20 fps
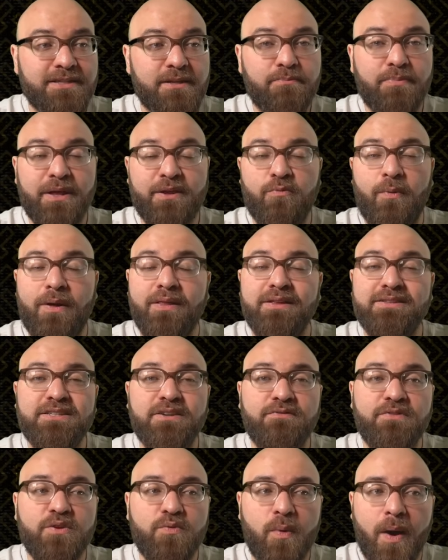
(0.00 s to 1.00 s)
He played
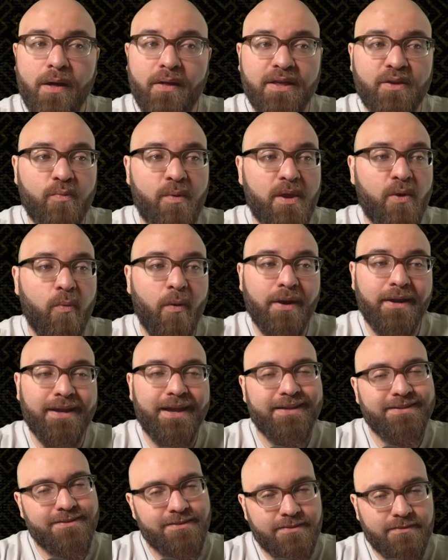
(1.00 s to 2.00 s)
relatively well in week one
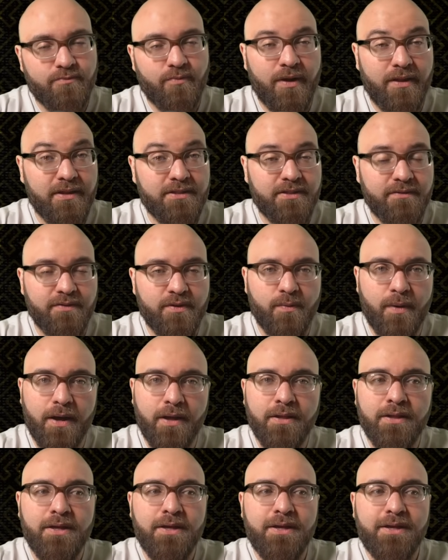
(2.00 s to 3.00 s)
against, relatively well.